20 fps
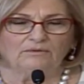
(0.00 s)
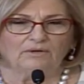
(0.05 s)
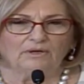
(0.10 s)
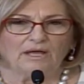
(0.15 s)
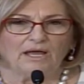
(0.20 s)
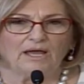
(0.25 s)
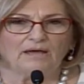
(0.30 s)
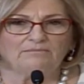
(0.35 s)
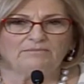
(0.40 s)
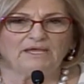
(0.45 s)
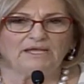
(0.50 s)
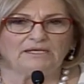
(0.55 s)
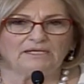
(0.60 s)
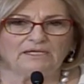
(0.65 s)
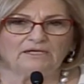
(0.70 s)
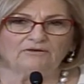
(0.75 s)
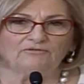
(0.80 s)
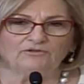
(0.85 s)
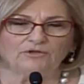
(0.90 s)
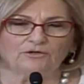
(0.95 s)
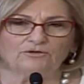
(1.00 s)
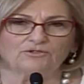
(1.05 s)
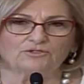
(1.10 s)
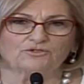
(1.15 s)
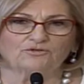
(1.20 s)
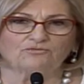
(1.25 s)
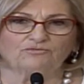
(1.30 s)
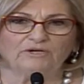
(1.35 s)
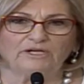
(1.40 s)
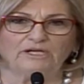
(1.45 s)
How many of those
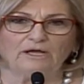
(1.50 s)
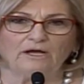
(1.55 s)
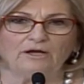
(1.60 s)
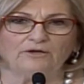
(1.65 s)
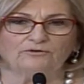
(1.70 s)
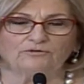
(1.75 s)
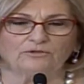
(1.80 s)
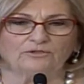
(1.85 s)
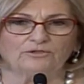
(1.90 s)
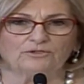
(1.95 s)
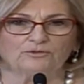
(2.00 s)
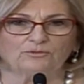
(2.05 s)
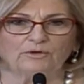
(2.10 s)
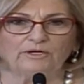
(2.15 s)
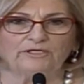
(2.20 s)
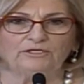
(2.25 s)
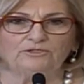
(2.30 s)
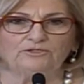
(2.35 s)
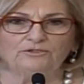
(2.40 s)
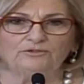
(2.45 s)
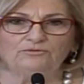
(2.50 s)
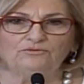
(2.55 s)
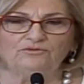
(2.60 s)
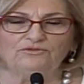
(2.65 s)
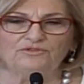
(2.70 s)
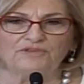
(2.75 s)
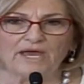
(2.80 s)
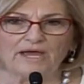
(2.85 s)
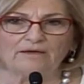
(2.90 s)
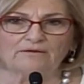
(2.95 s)

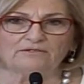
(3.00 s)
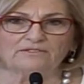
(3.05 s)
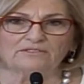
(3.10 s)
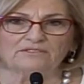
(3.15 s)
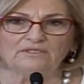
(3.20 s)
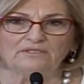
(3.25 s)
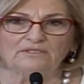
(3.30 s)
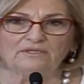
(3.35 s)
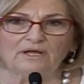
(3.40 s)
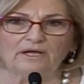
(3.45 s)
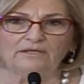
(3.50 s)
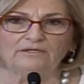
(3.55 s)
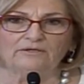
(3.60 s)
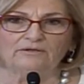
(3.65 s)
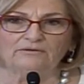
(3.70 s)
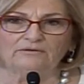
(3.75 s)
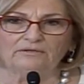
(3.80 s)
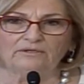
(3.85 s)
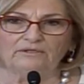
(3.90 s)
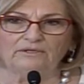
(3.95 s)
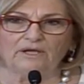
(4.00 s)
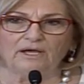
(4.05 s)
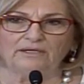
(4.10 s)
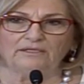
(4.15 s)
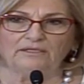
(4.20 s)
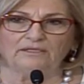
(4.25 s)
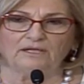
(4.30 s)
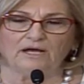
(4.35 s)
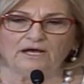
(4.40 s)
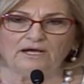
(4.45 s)

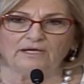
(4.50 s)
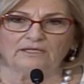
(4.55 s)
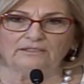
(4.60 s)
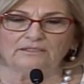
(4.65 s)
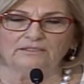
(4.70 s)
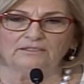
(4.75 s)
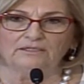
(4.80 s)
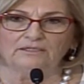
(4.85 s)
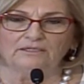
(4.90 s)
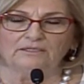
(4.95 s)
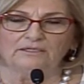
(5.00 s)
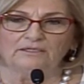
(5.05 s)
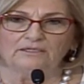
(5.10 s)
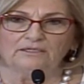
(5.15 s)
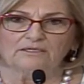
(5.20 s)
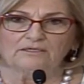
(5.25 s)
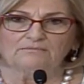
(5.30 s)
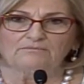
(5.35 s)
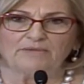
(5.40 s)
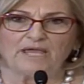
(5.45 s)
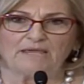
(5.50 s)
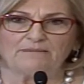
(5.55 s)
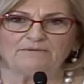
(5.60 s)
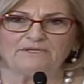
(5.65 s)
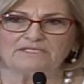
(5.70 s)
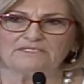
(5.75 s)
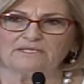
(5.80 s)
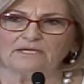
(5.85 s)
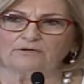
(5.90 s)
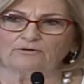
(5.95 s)
322,999
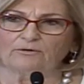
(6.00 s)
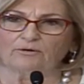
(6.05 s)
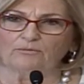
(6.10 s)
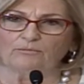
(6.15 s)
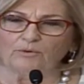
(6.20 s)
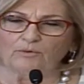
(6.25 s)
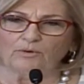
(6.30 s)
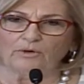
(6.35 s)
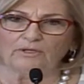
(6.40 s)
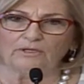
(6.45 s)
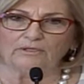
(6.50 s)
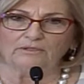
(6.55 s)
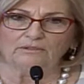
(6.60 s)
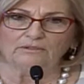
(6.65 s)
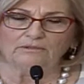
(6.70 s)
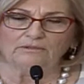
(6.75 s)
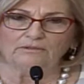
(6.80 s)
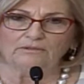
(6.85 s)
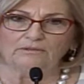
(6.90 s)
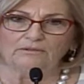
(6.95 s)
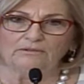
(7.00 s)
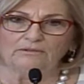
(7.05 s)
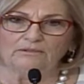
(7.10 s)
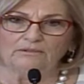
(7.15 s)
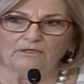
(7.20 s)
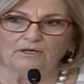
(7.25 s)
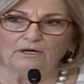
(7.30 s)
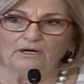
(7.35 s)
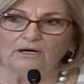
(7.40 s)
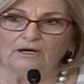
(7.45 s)
babies that are aborted
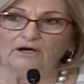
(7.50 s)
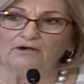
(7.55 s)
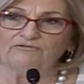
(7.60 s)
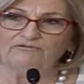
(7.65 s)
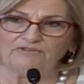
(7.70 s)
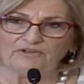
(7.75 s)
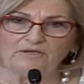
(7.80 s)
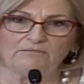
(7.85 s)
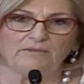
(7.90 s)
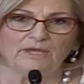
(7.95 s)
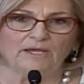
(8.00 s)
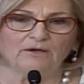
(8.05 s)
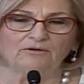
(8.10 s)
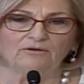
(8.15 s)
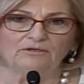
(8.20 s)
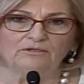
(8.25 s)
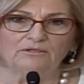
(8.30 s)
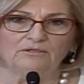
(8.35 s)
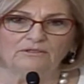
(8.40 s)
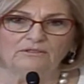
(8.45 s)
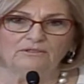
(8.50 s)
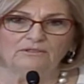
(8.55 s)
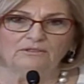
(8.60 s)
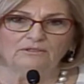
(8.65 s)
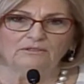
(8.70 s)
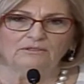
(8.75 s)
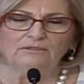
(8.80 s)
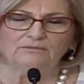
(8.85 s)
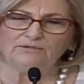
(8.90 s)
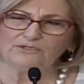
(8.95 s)
are female?
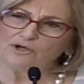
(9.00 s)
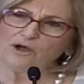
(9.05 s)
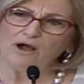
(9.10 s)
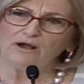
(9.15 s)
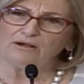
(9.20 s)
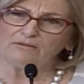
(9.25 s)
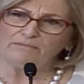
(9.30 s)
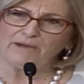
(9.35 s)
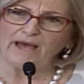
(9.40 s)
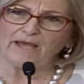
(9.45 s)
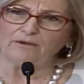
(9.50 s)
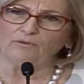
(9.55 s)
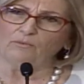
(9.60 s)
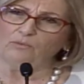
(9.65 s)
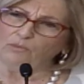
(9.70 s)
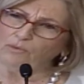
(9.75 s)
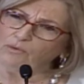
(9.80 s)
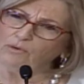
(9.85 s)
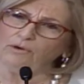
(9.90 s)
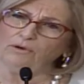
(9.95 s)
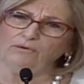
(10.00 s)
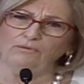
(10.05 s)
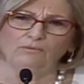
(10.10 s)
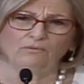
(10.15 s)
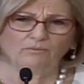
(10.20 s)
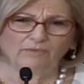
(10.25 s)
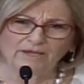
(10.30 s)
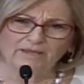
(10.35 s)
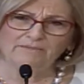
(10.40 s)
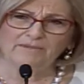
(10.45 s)
You want to talk about a war
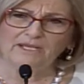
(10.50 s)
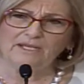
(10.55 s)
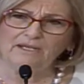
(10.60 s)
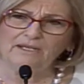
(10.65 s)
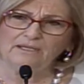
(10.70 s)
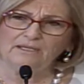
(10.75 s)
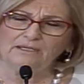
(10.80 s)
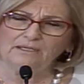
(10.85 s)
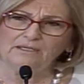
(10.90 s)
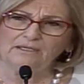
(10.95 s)
on women?